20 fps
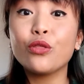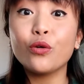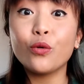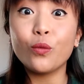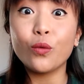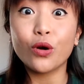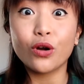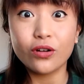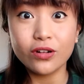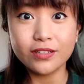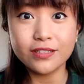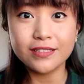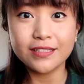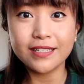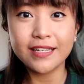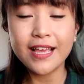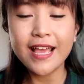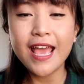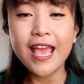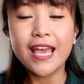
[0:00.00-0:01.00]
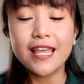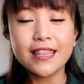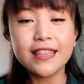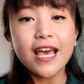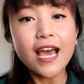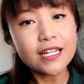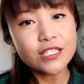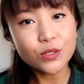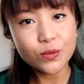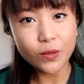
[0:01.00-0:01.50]
the world.
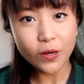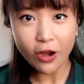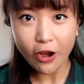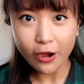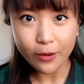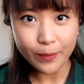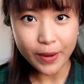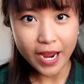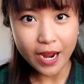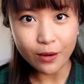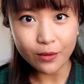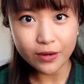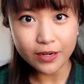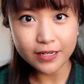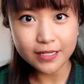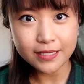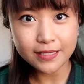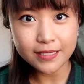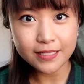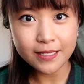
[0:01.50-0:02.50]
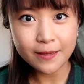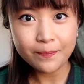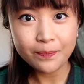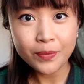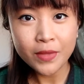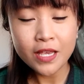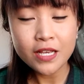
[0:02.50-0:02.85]
And that's where our power is.